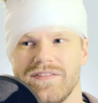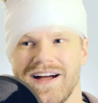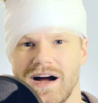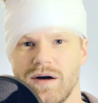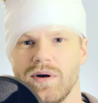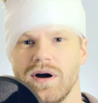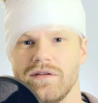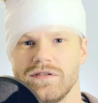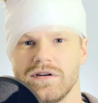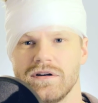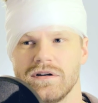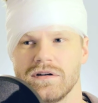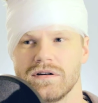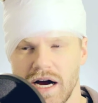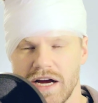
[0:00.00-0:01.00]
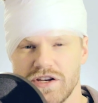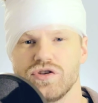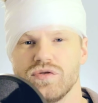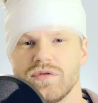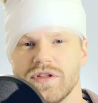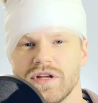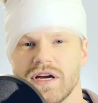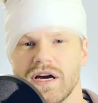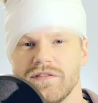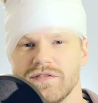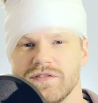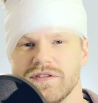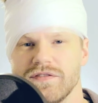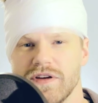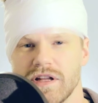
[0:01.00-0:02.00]
However, I do think
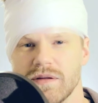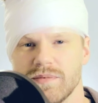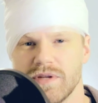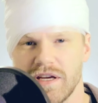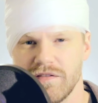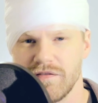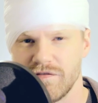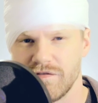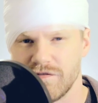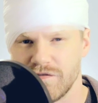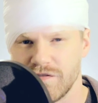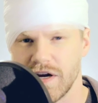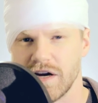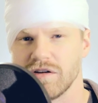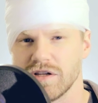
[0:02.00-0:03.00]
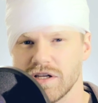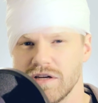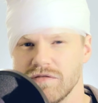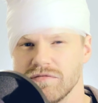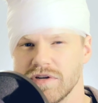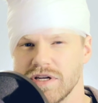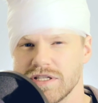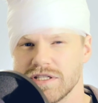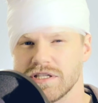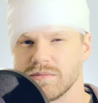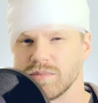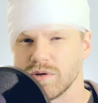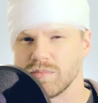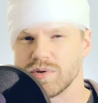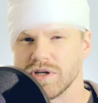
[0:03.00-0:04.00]
I've developed a fairly
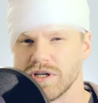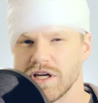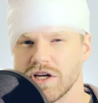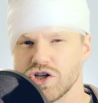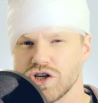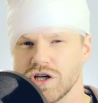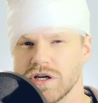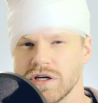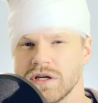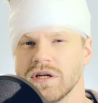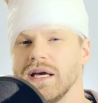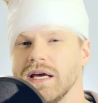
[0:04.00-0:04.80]
reasonable prediction,